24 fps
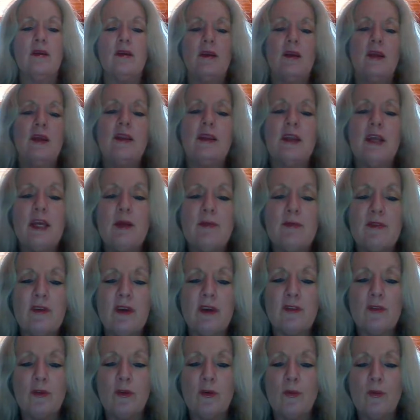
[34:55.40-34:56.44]
it keeps
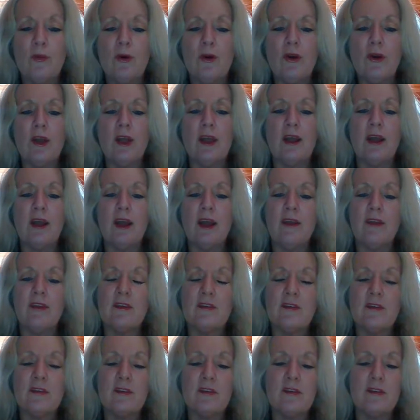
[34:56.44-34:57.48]
us all working and the
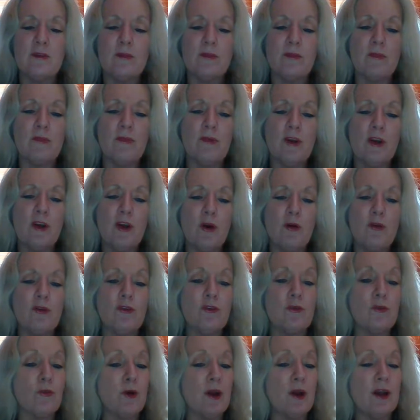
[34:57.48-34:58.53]
system goes
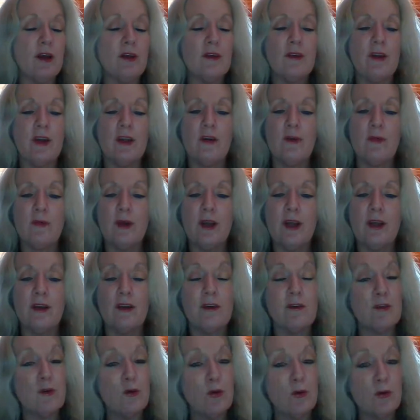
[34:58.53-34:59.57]
around and around.
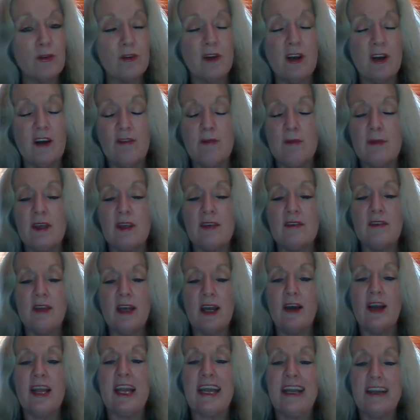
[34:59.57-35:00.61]
And of course, government is
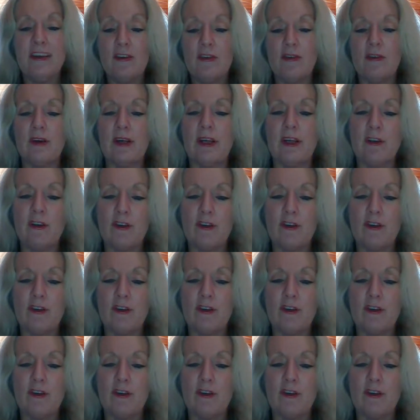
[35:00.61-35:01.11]
now entering